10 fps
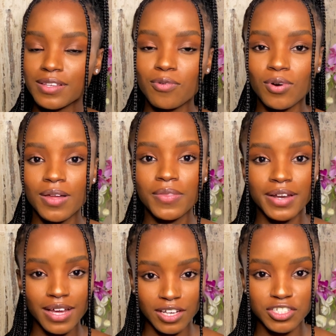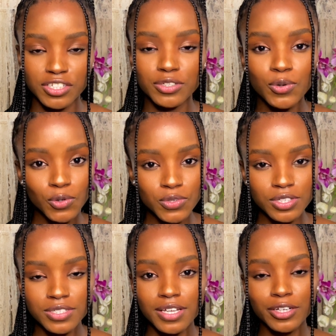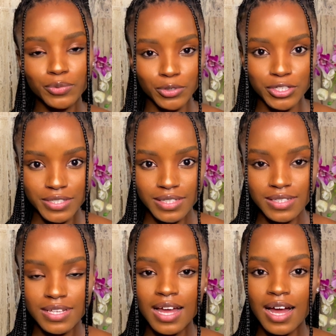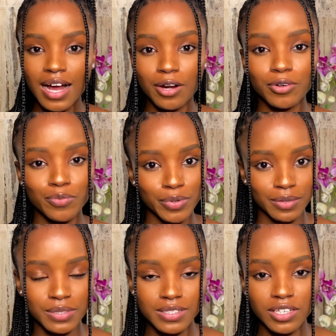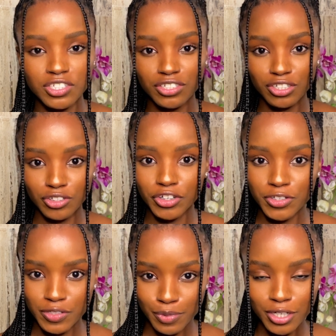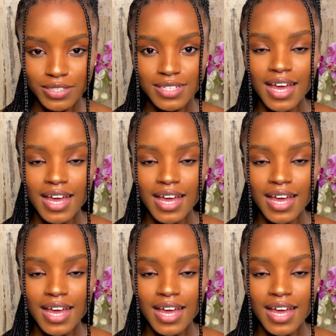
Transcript: one that actually causes and worsens our pigmentation and dark spots.